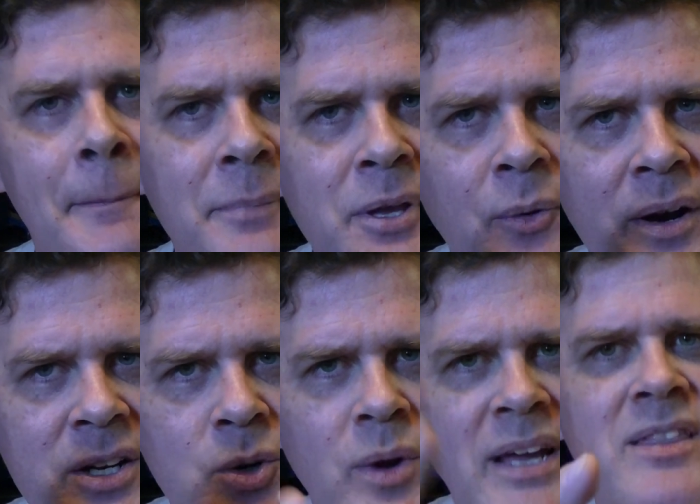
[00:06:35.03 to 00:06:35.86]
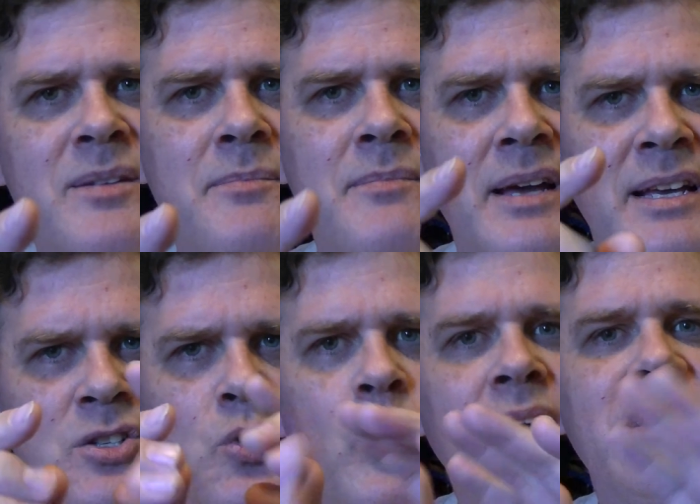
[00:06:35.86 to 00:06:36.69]
you want to direct them as
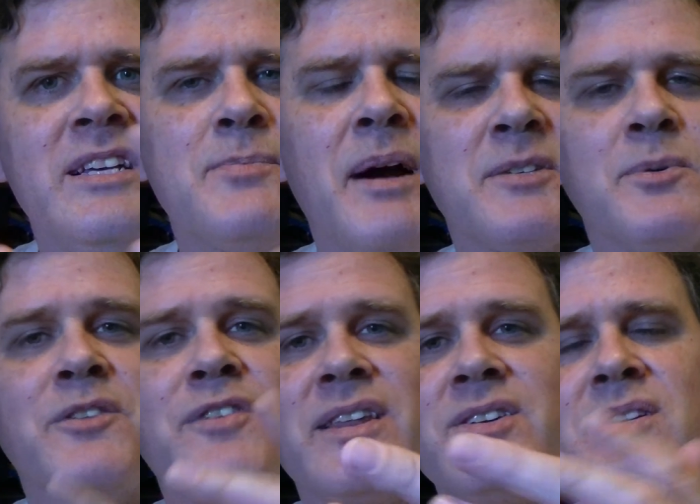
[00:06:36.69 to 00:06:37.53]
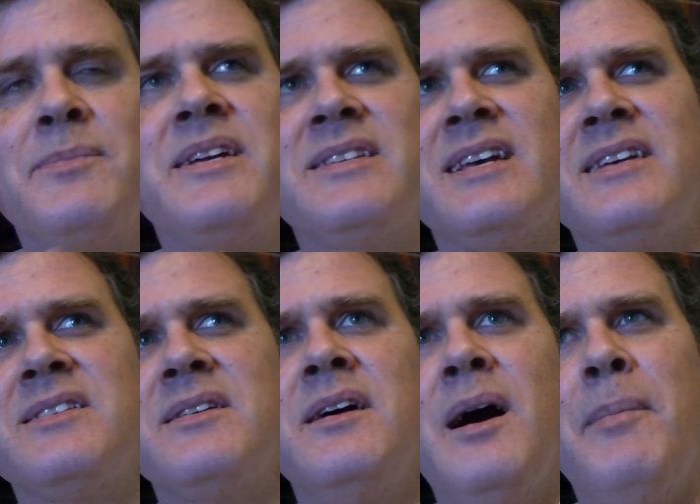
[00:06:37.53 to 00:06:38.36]
quickly as possible. In fact, there's something that
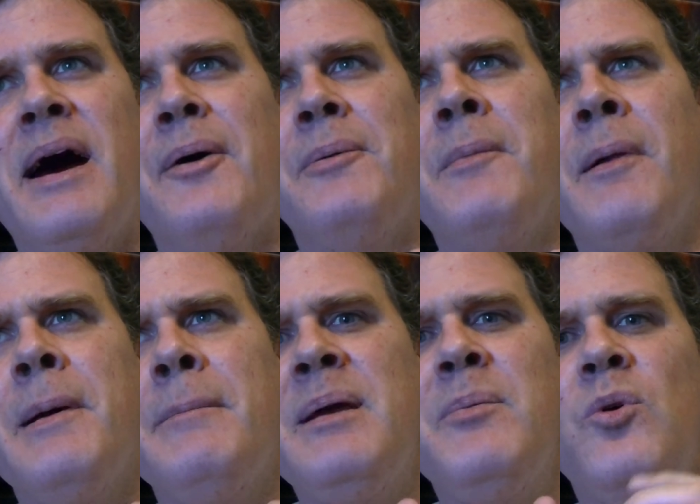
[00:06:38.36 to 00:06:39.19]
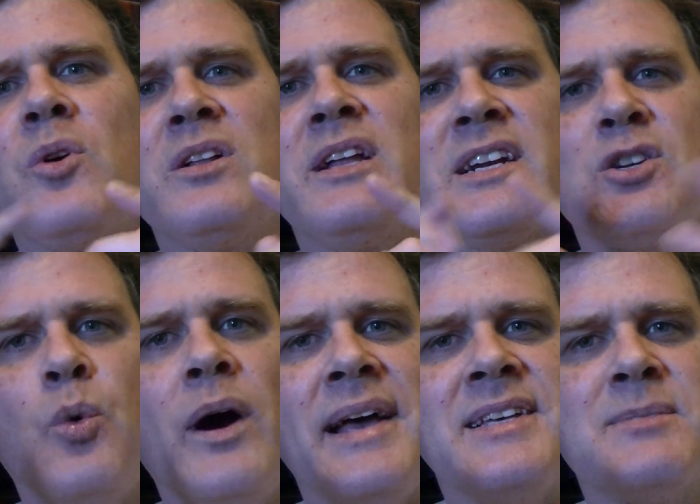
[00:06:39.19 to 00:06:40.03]
says about people will click
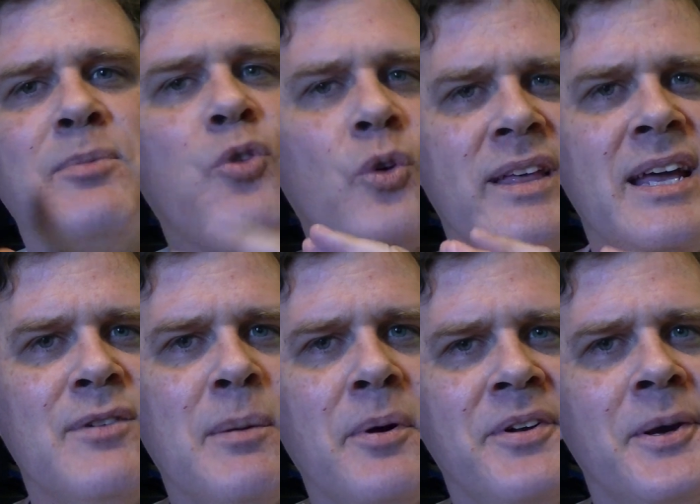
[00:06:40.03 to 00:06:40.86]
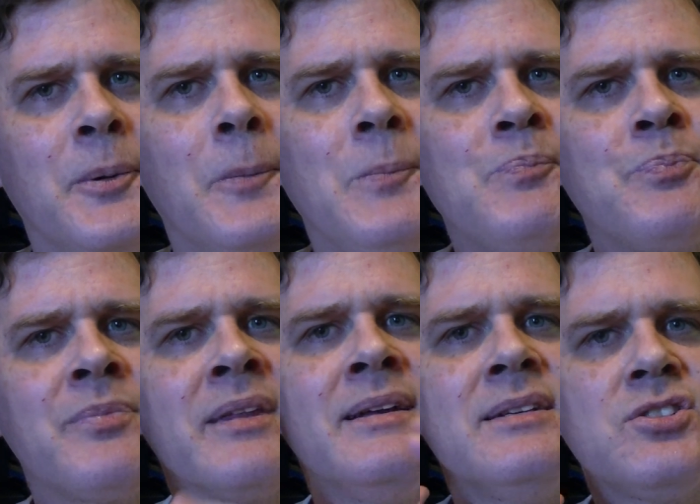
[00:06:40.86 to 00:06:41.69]
twice before they give up on you.
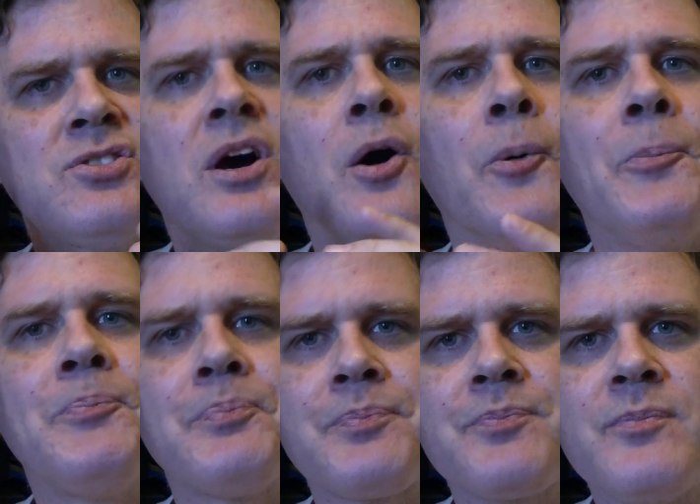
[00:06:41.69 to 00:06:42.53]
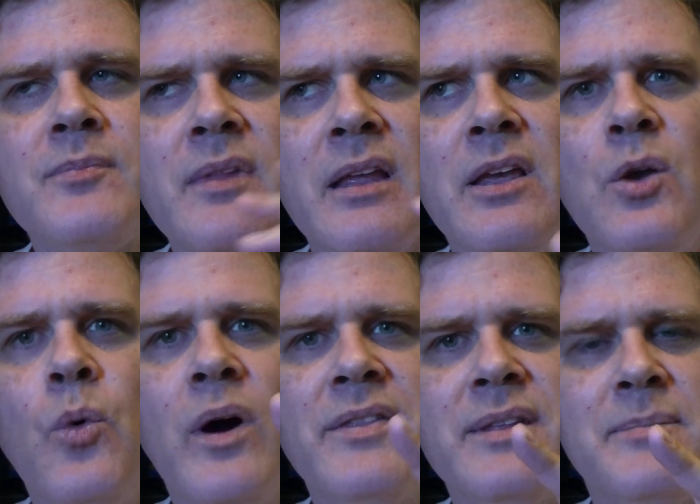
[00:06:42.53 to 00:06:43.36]
So you
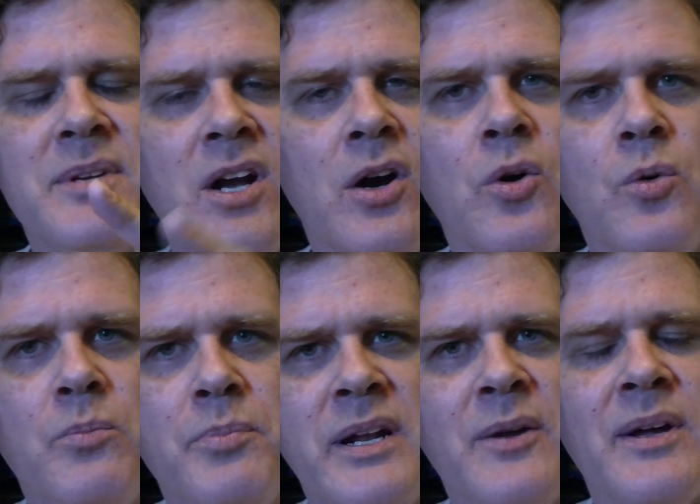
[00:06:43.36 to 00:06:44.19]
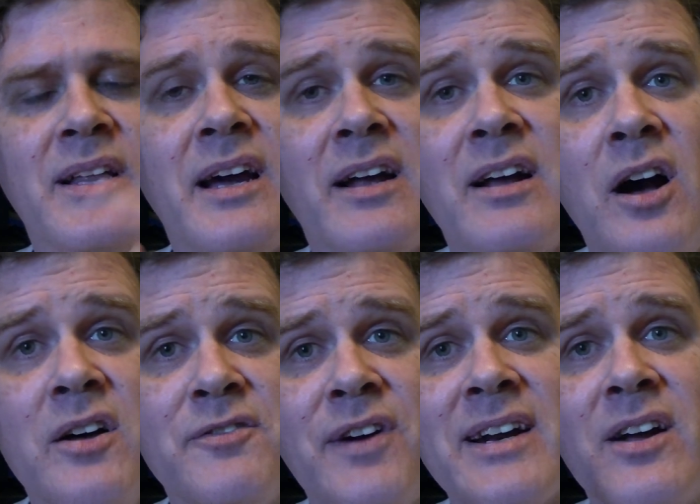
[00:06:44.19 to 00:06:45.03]
want them to go pretty quickly.
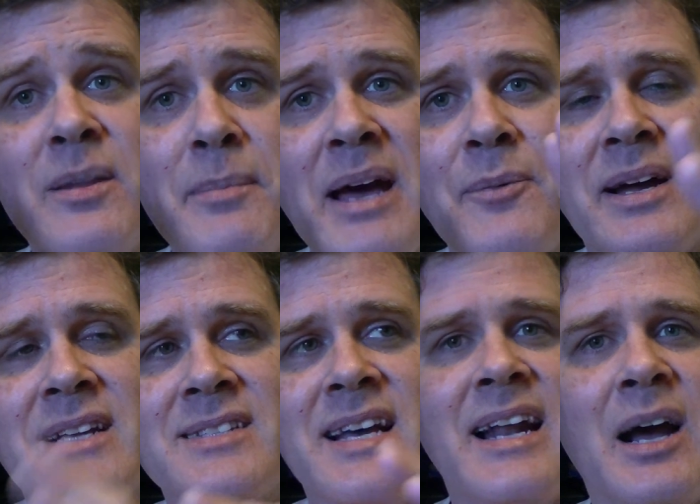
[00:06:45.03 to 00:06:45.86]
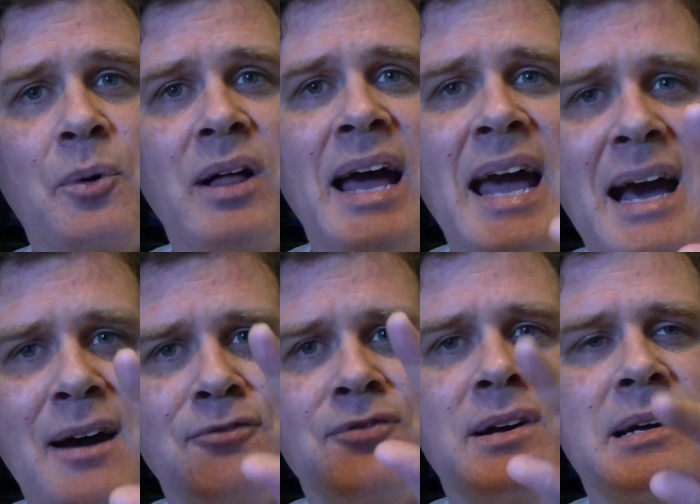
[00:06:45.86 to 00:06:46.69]
in fact, on the bandwagon site, I will
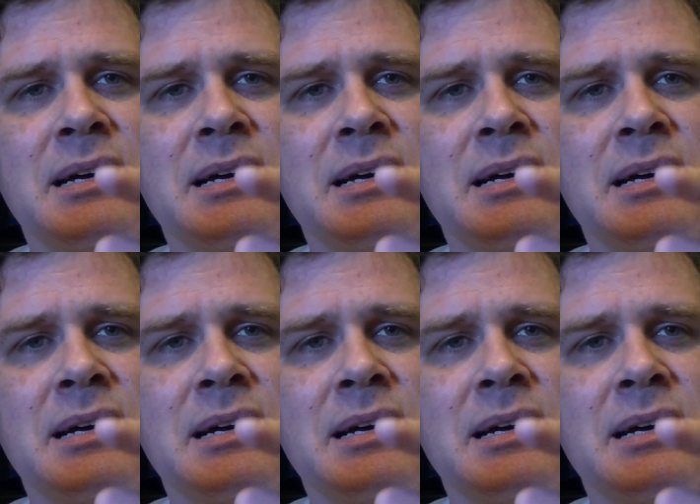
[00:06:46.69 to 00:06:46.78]
have